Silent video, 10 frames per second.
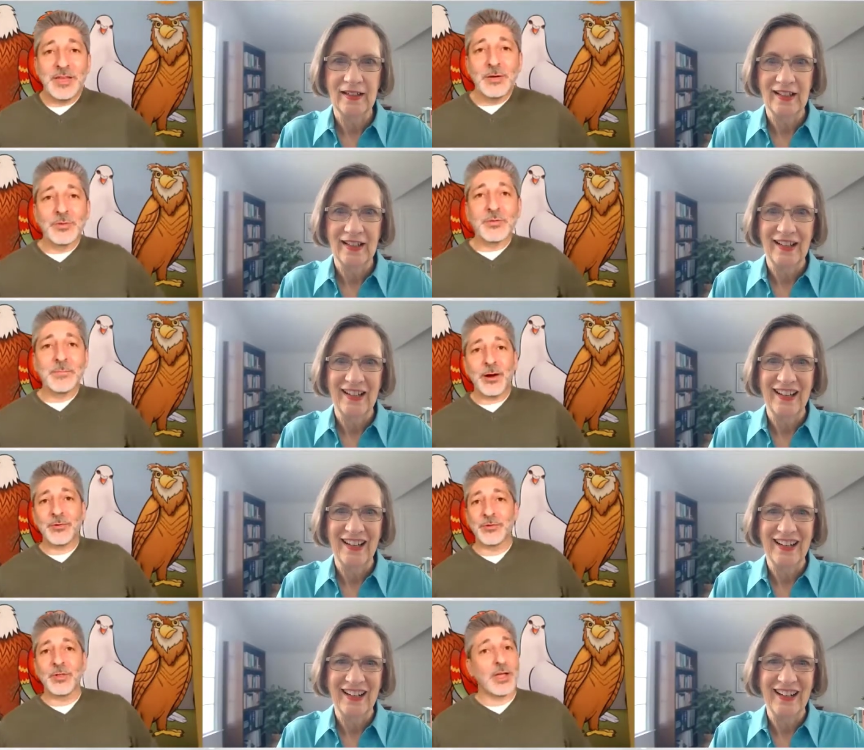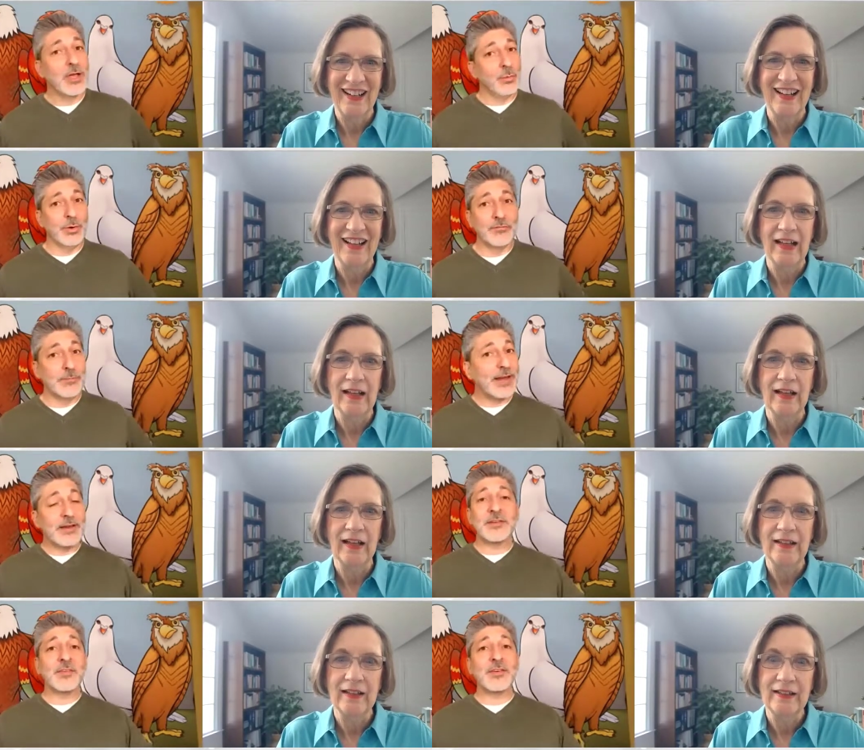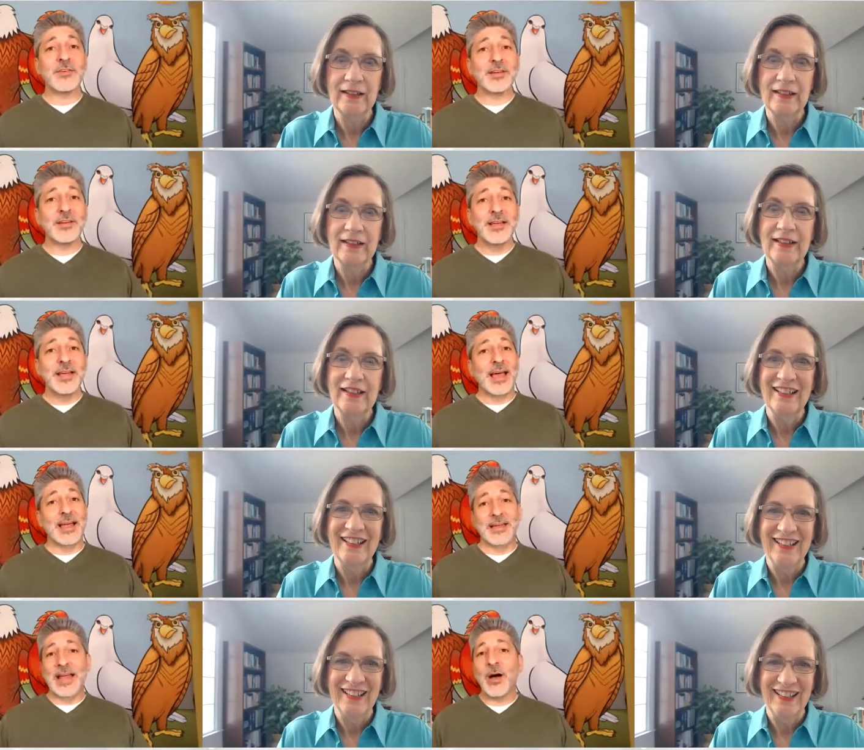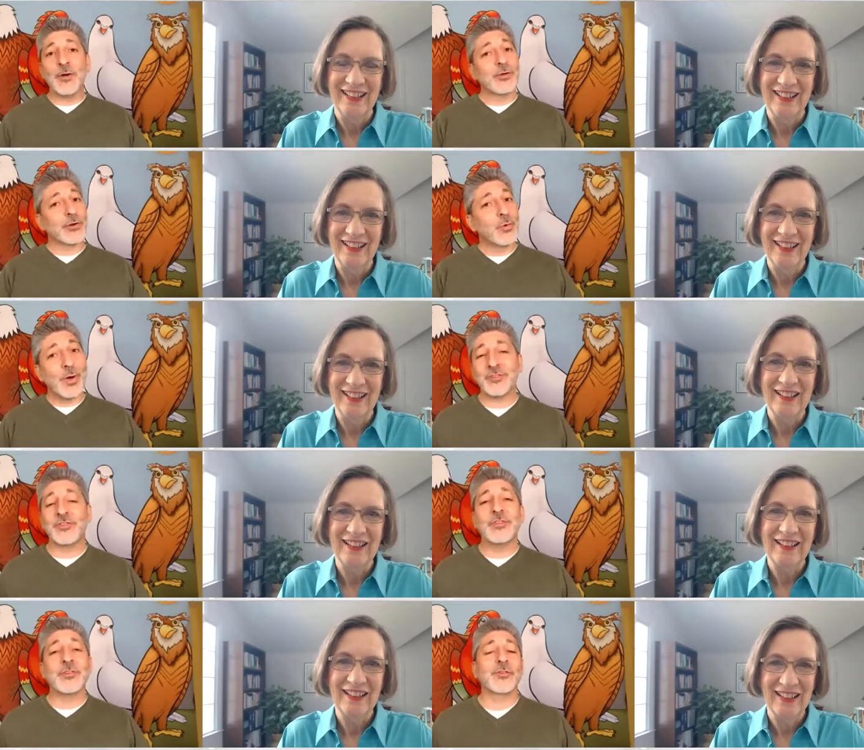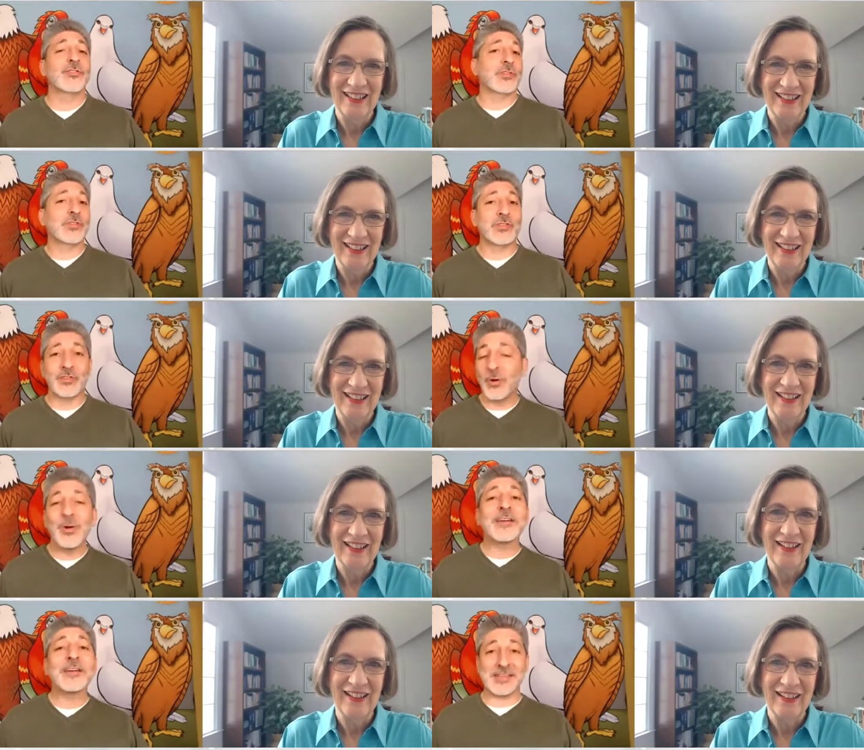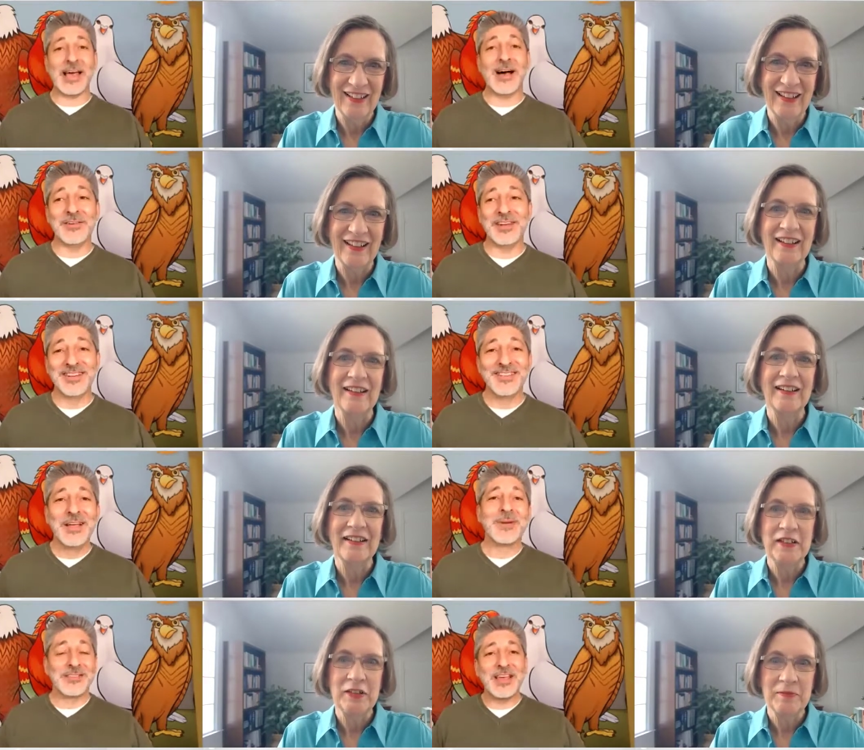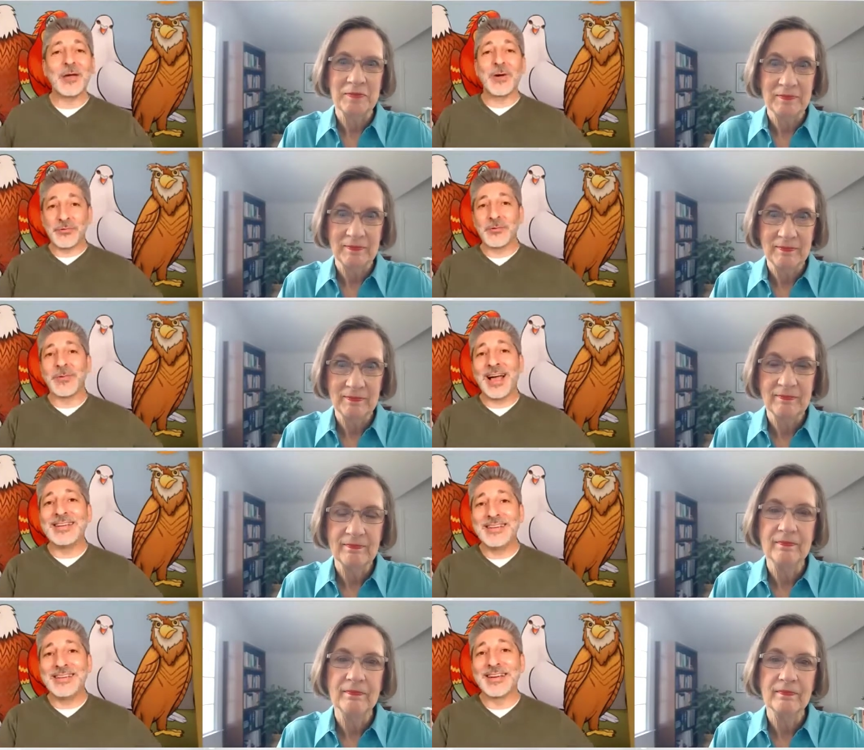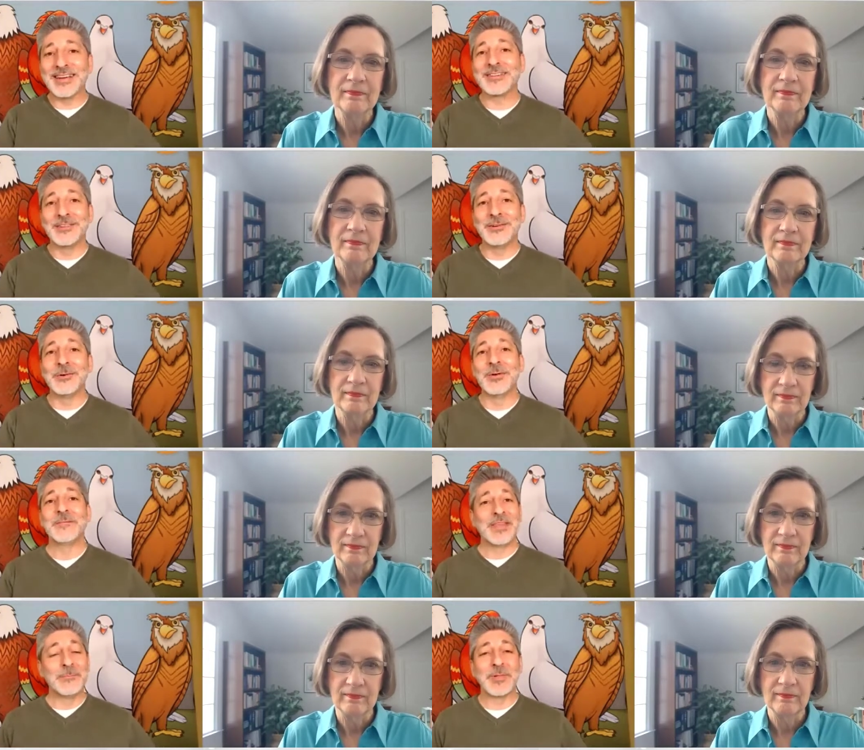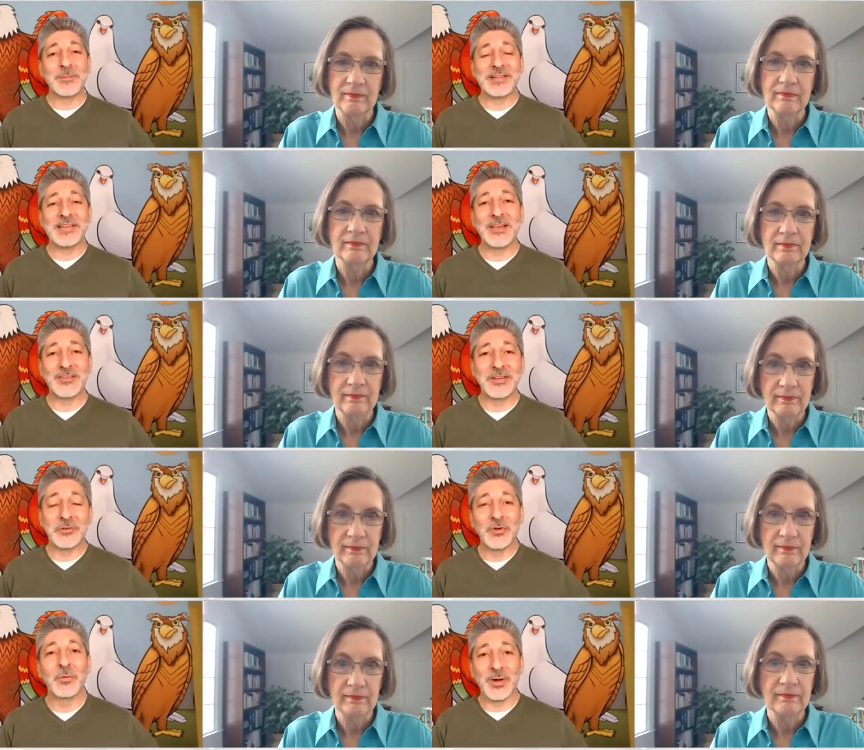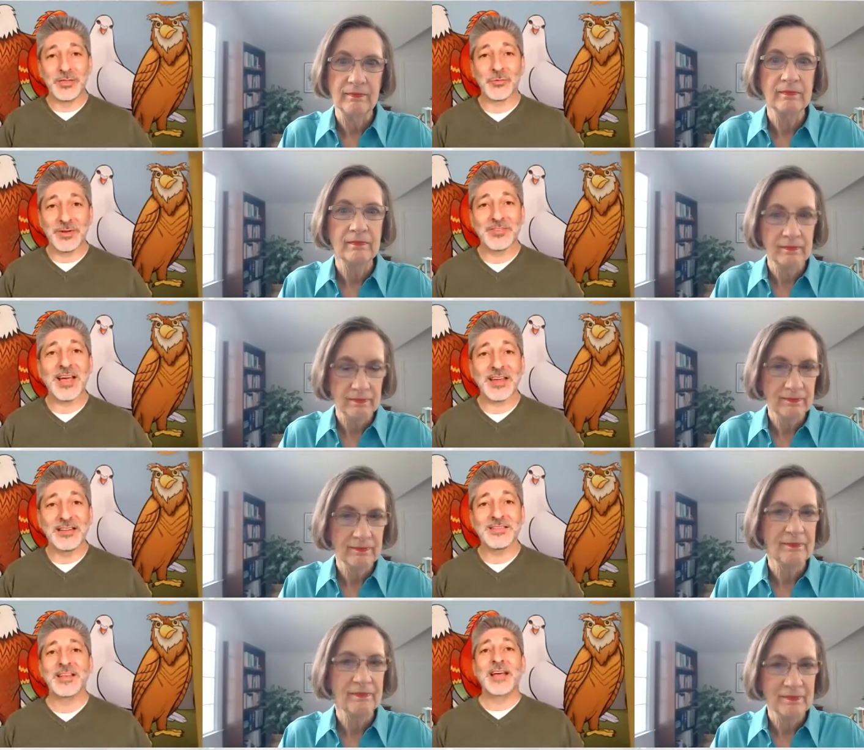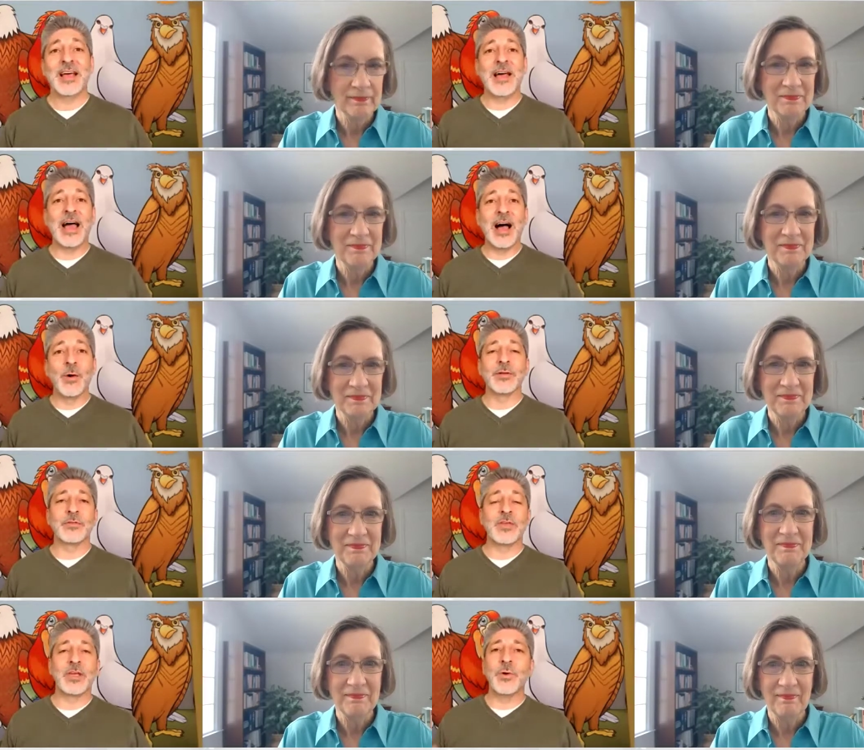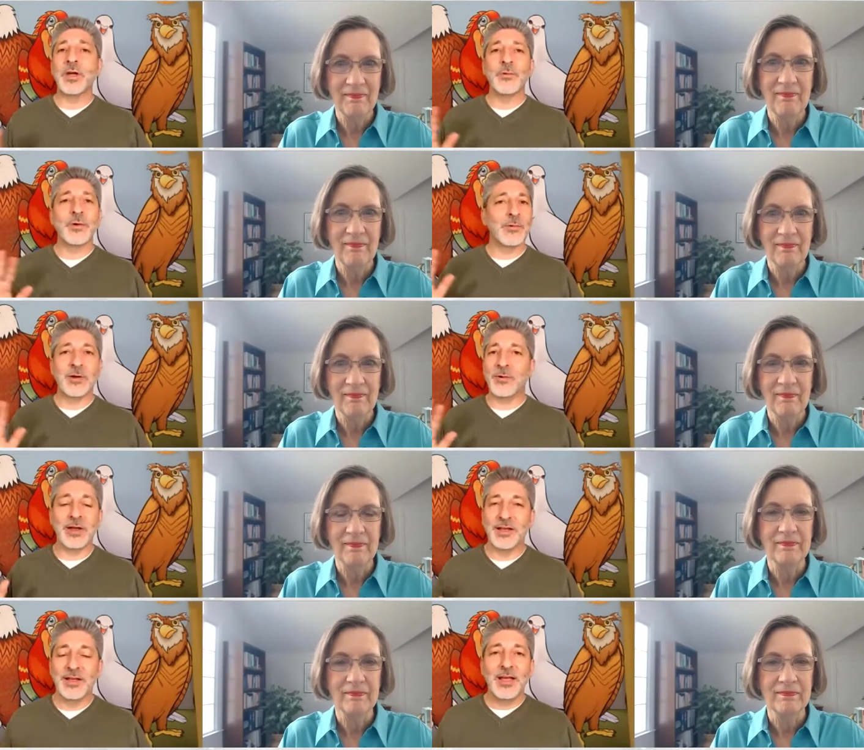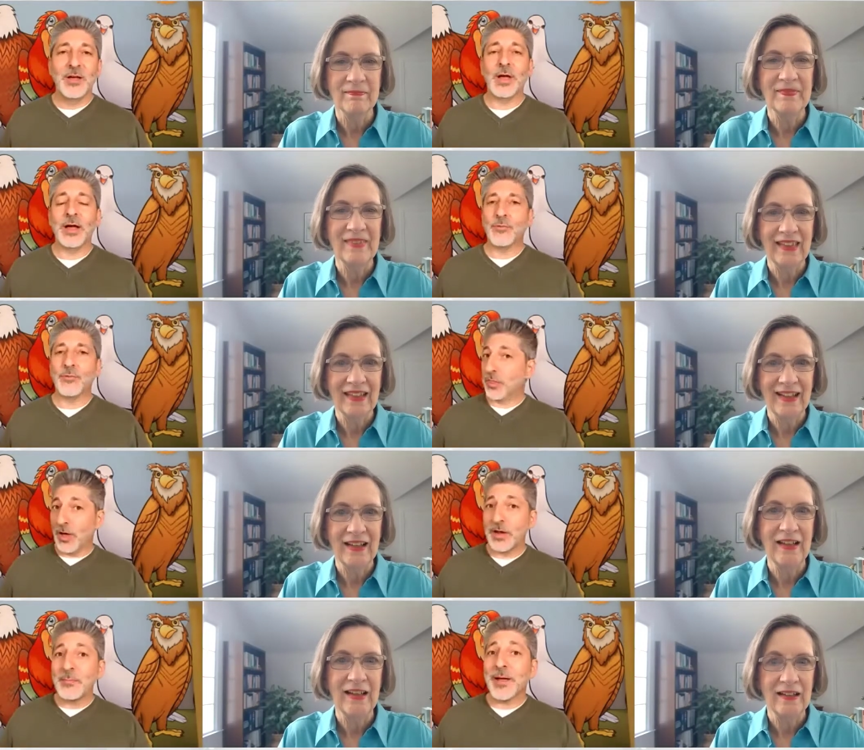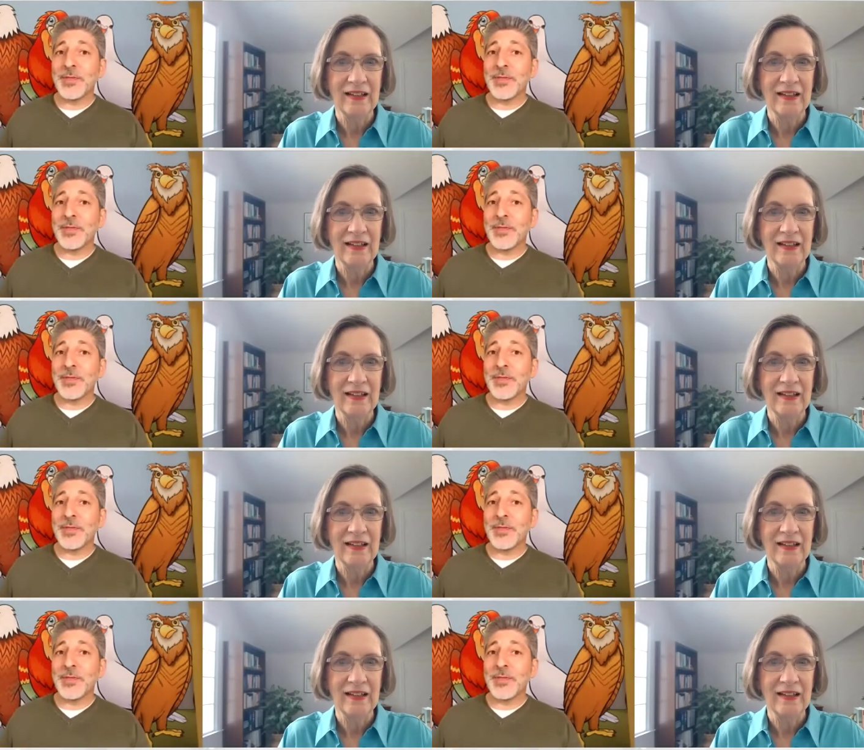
Speaker 1: eagles and parrots are like, we've made a decision, and now your questions are just slowing us down. Because they went from idea to implementation in 2.3 seconds, and the owl is saying, wait. Have we thought about the